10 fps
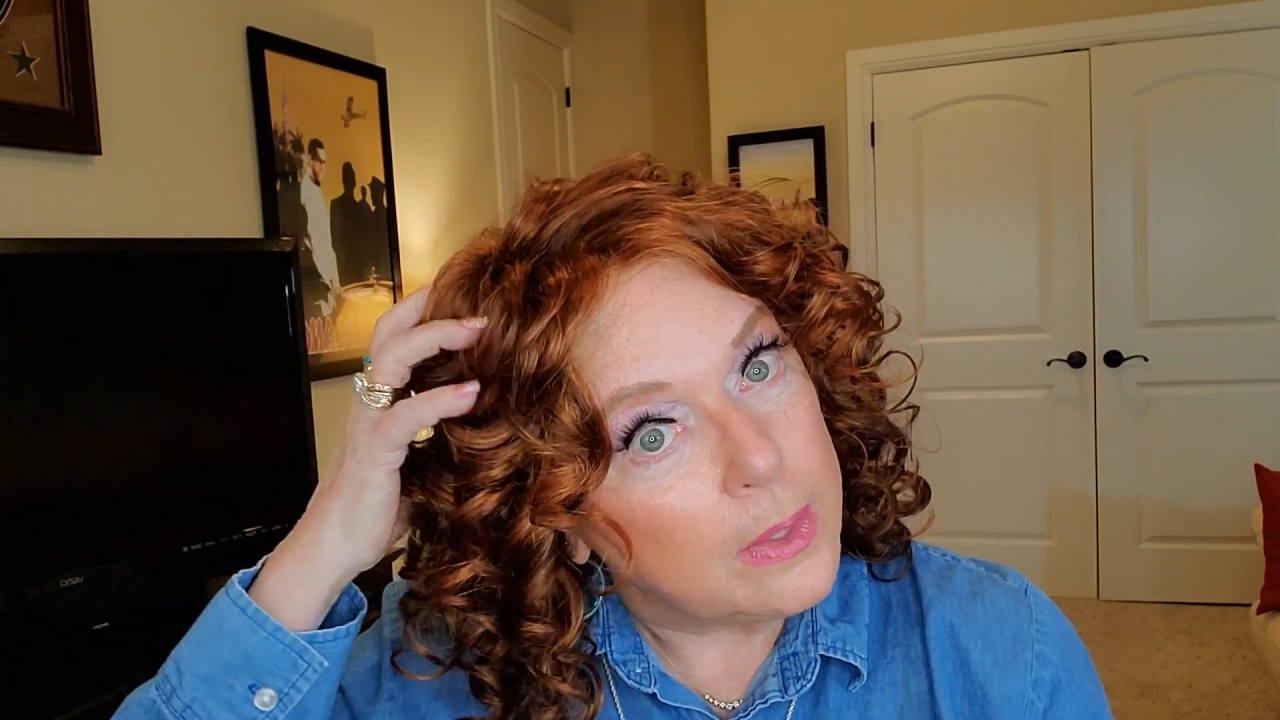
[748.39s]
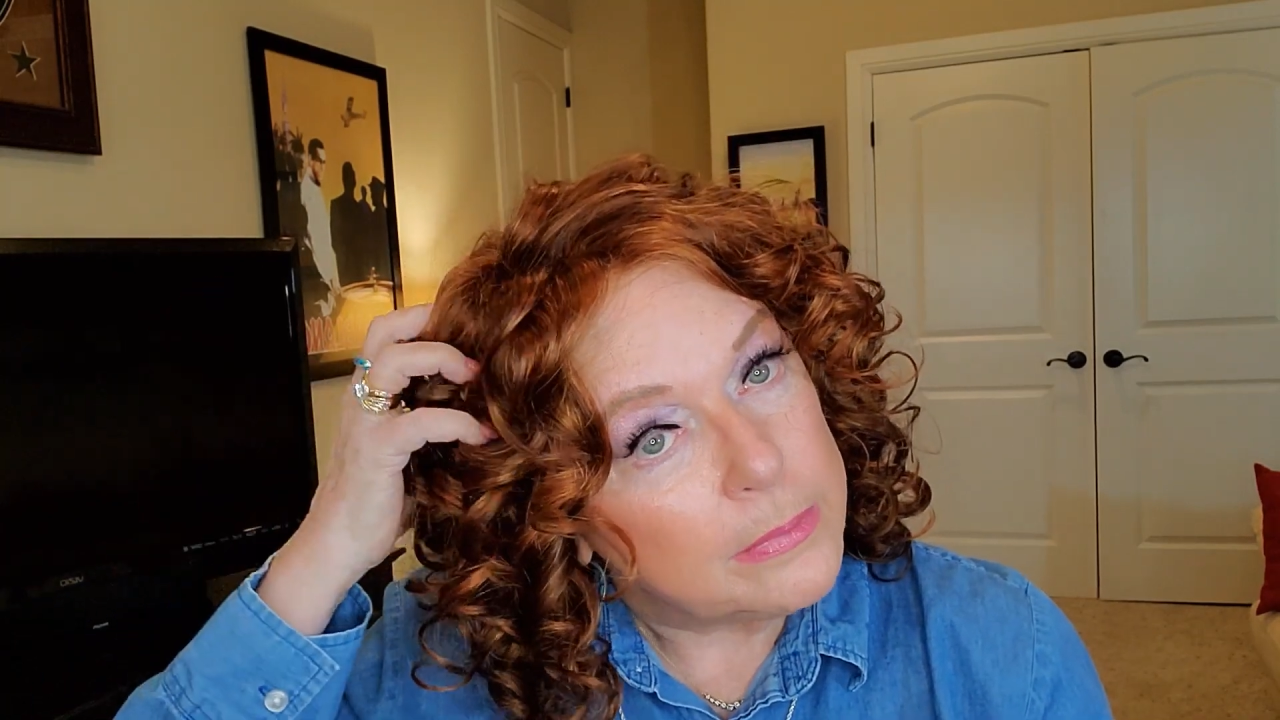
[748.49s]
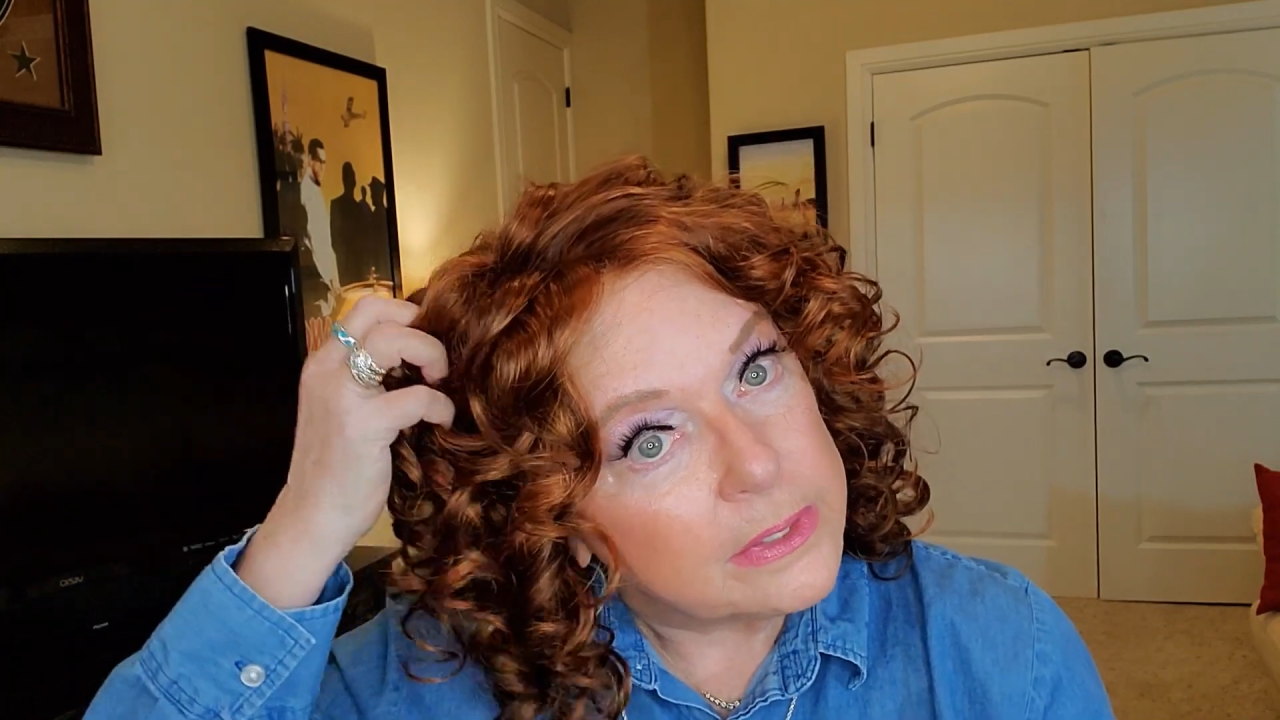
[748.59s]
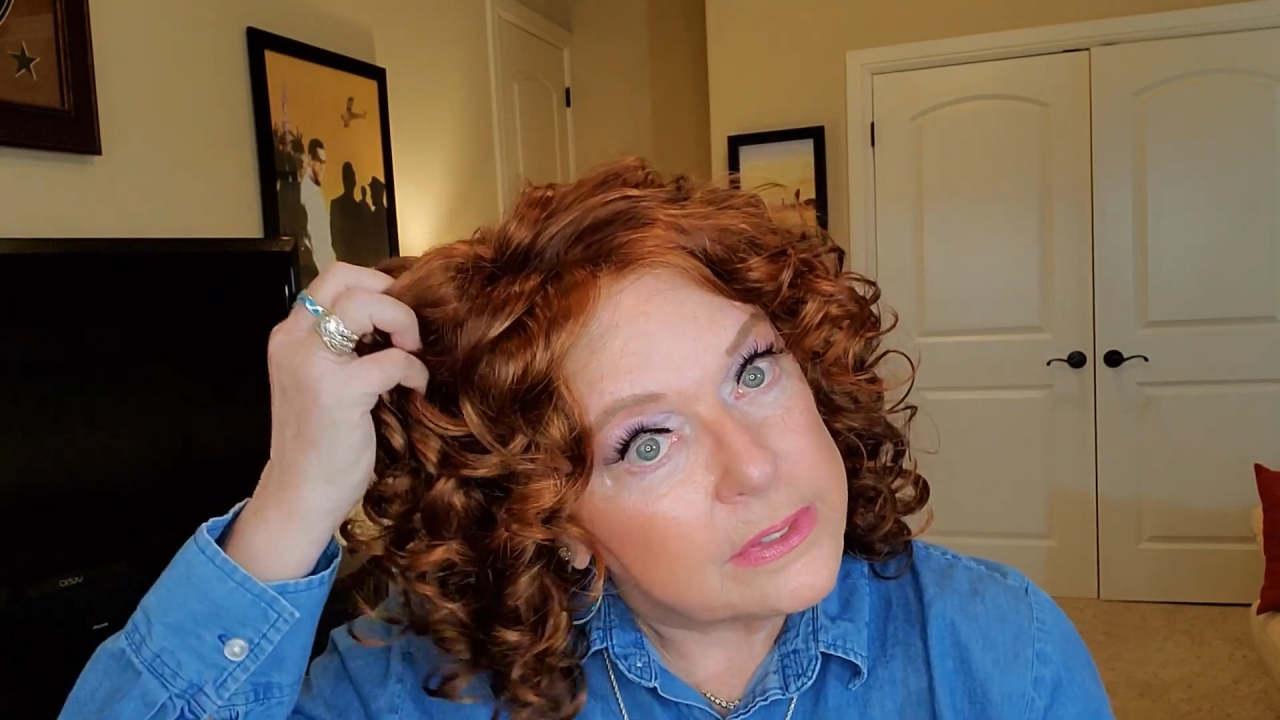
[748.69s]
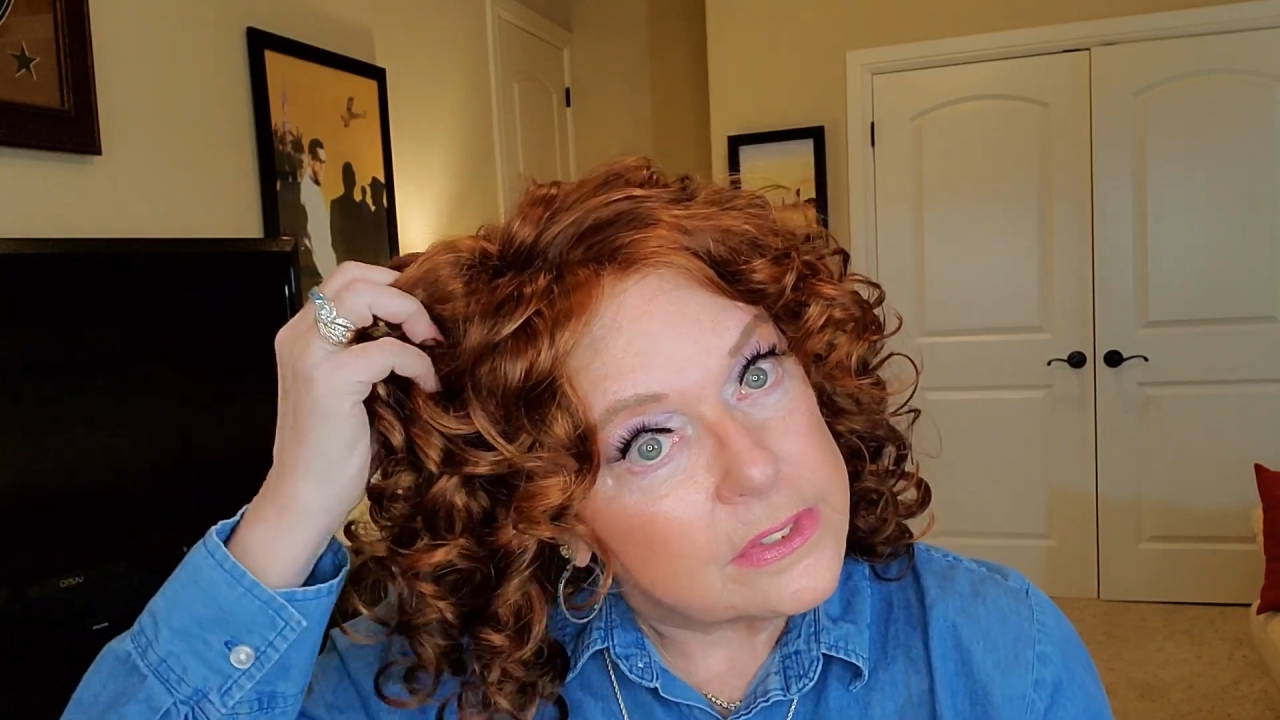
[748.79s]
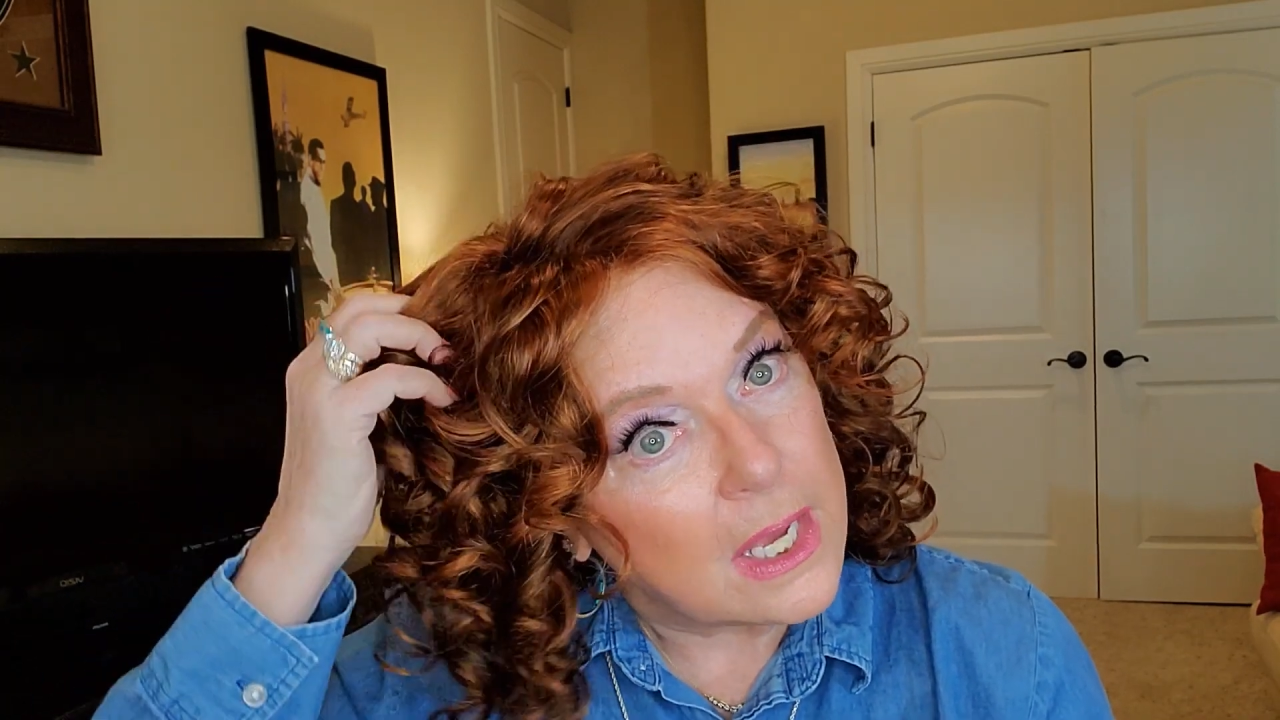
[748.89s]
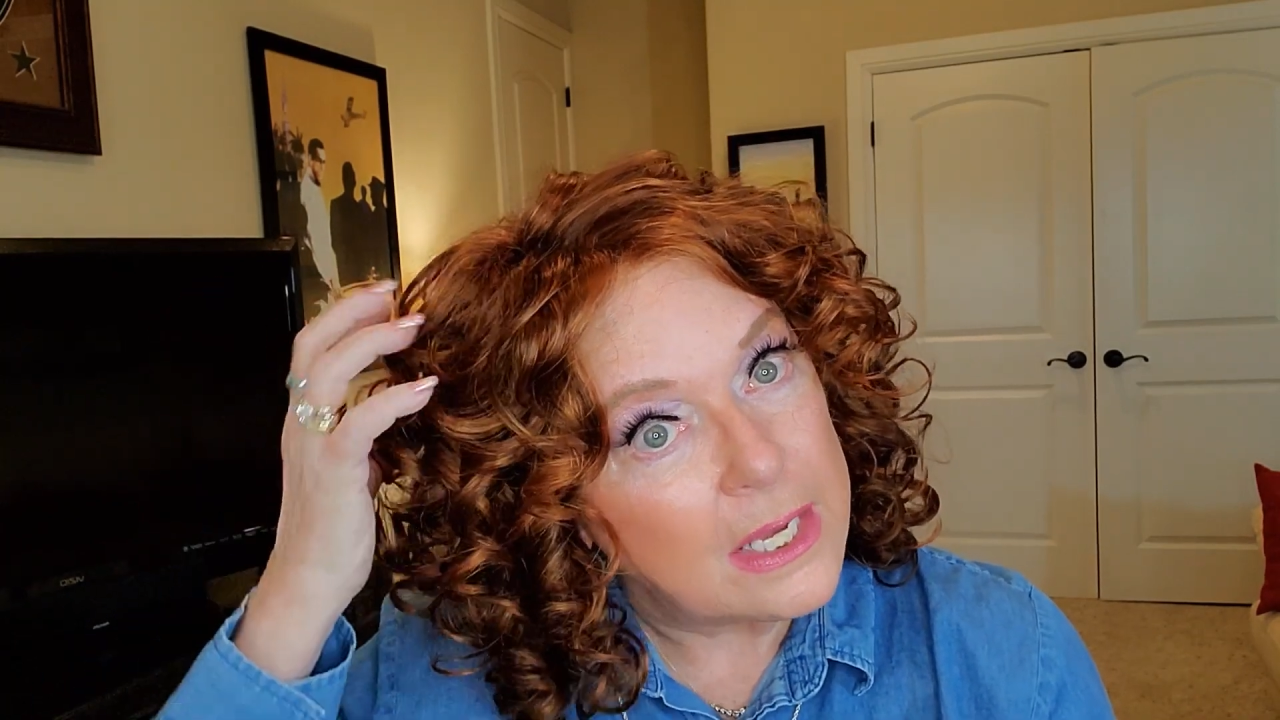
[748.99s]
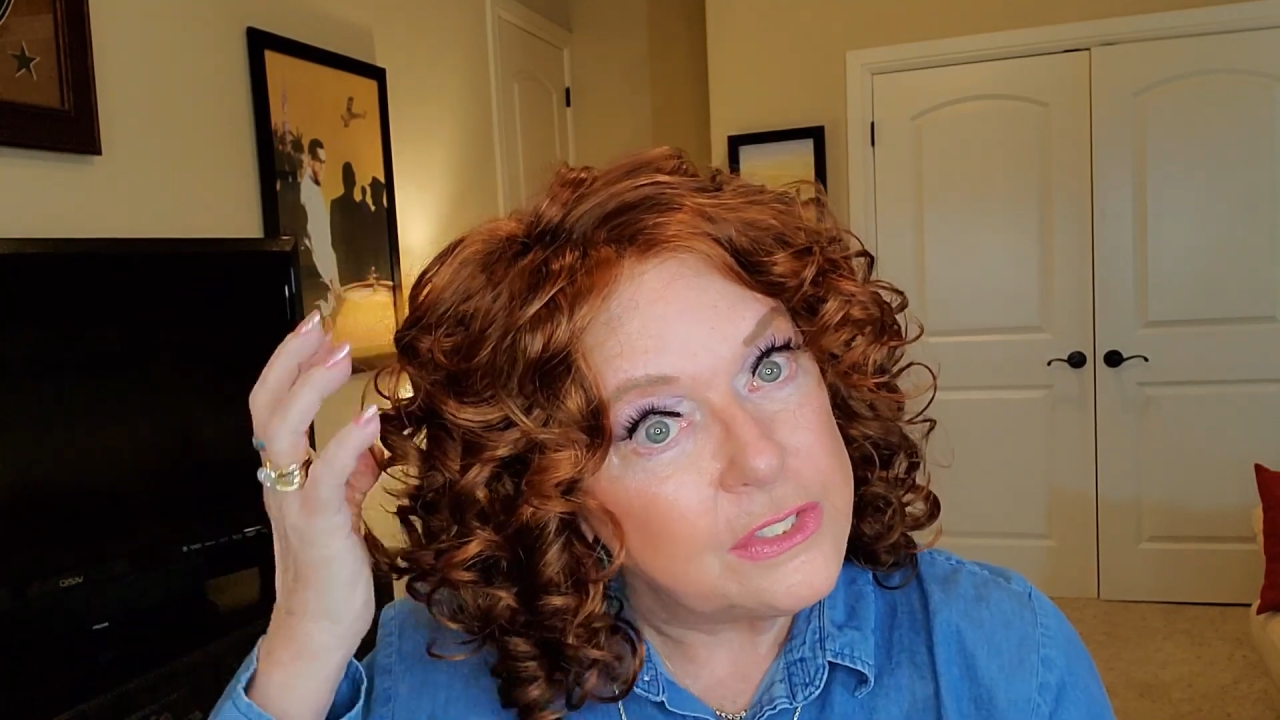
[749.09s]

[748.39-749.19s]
because I